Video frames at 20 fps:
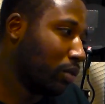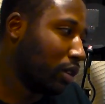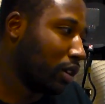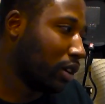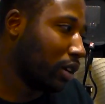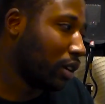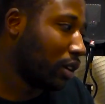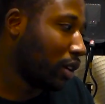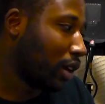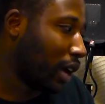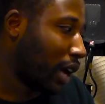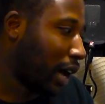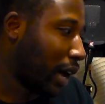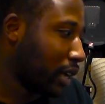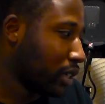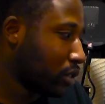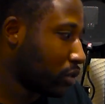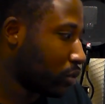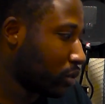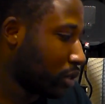But
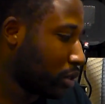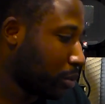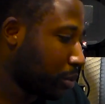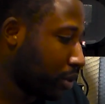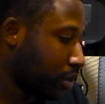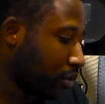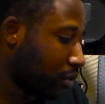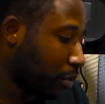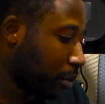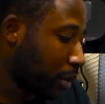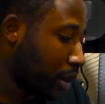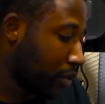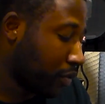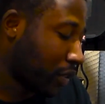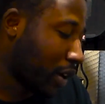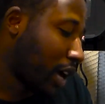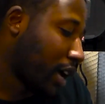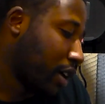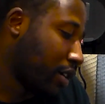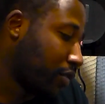I just want to be,
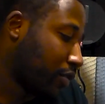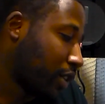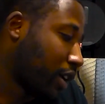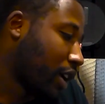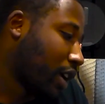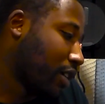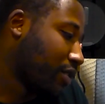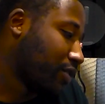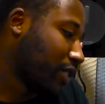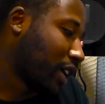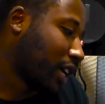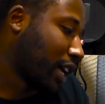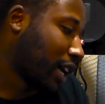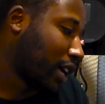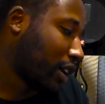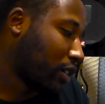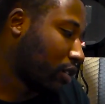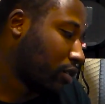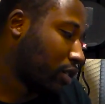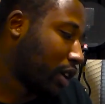if I
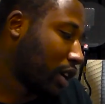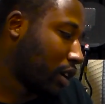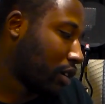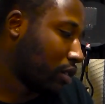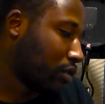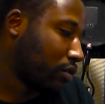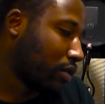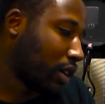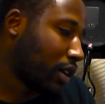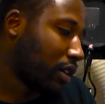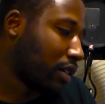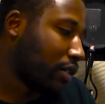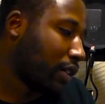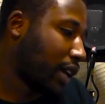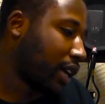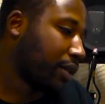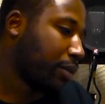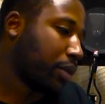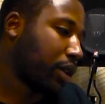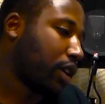gotta go down the route
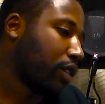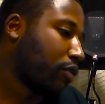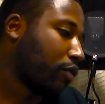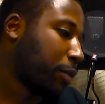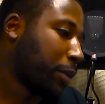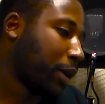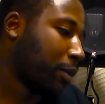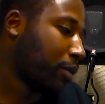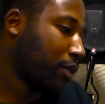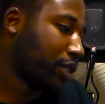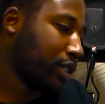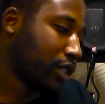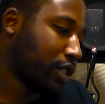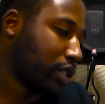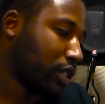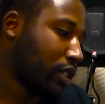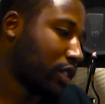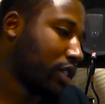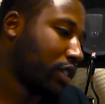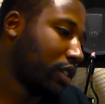of like being remembered
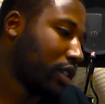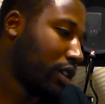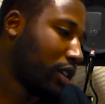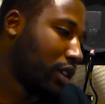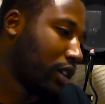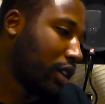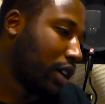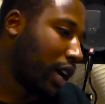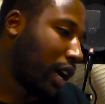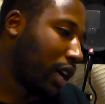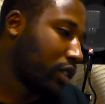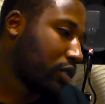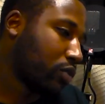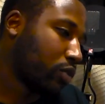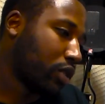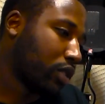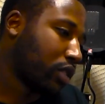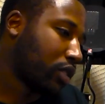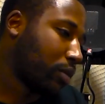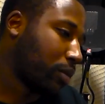and shit, I
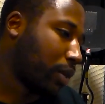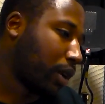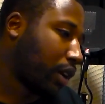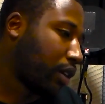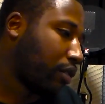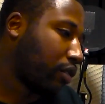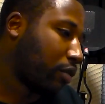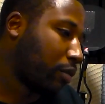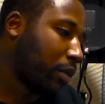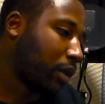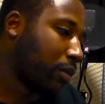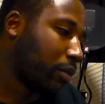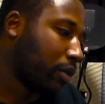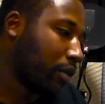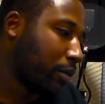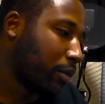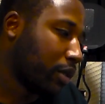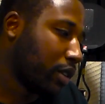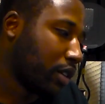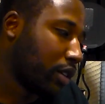just want somebody to
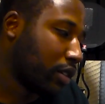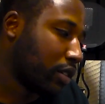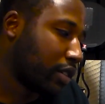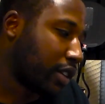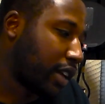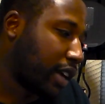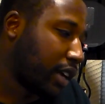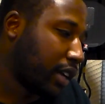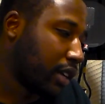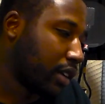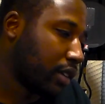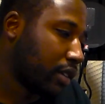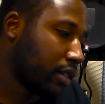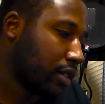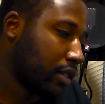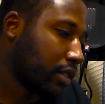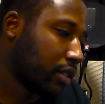remember me as like